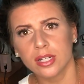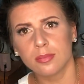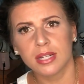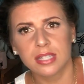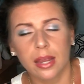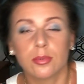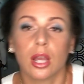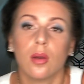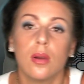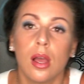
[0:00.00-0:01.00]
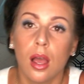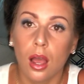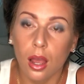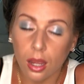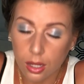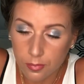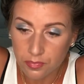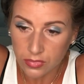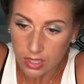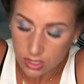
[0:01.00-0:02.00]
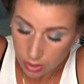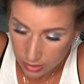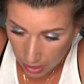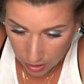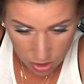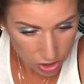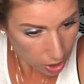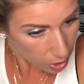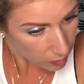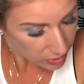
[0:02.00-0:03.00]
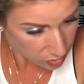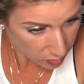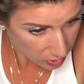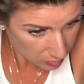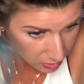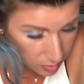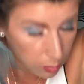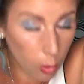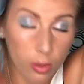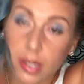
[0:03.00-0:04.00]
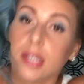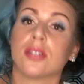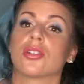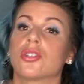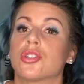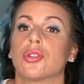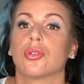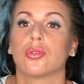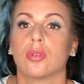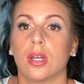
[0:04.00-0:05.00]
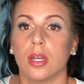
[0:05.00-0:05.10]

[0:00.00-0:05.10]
did my time go? So it's really, really important to